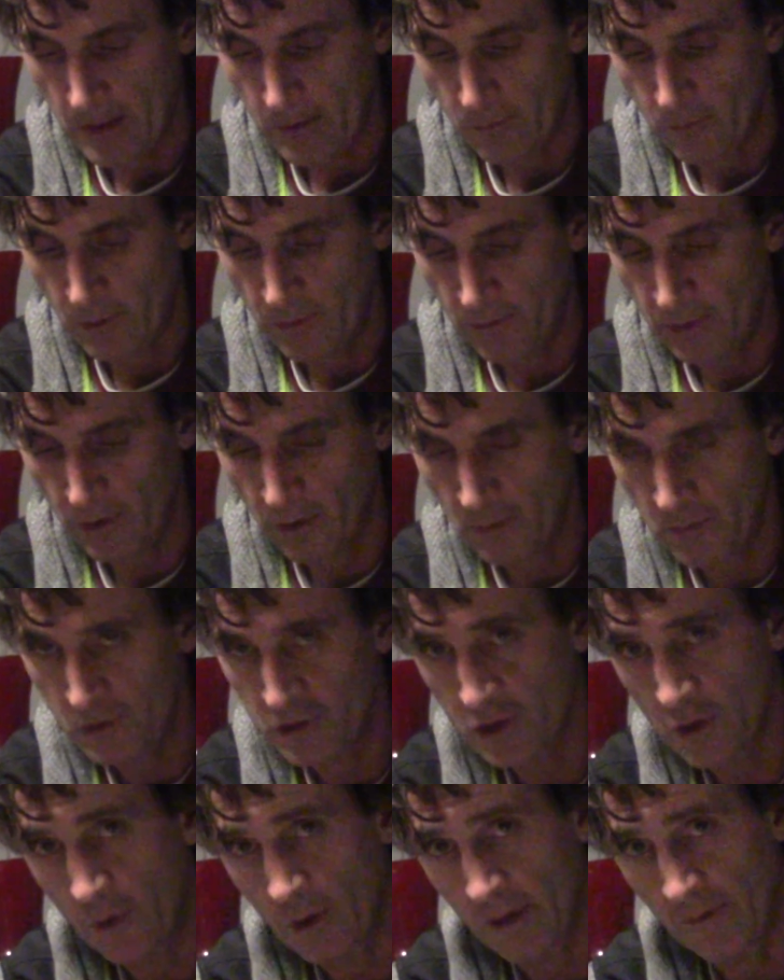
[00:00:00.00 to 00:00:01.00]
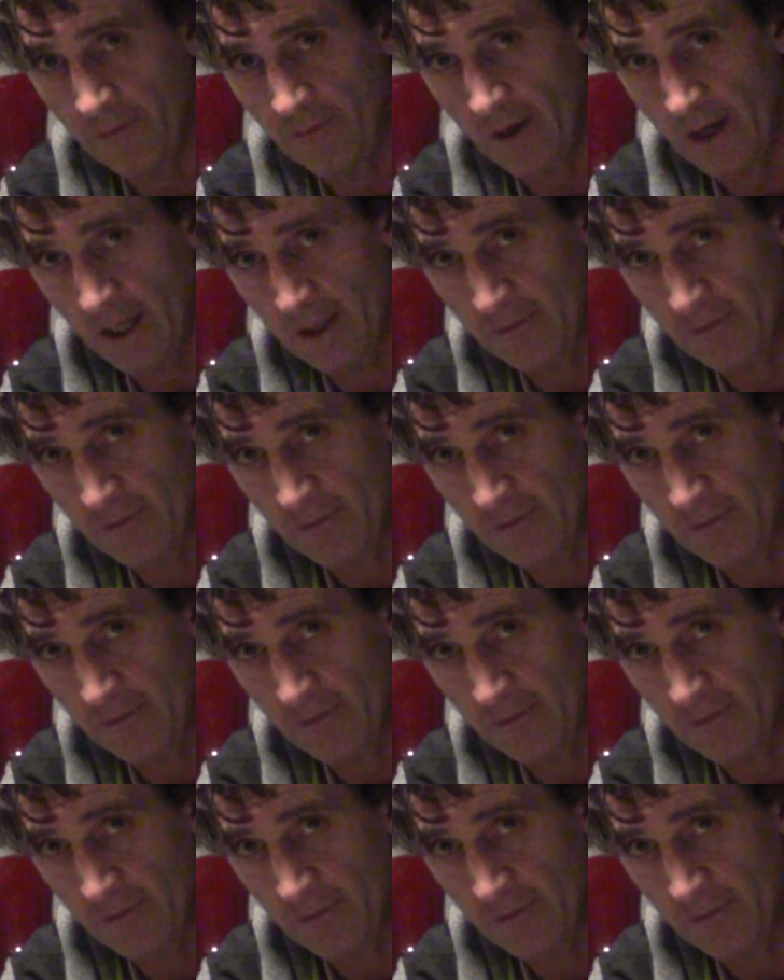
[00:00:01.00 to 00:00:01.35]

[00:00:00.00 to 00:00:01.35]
when we almost qualified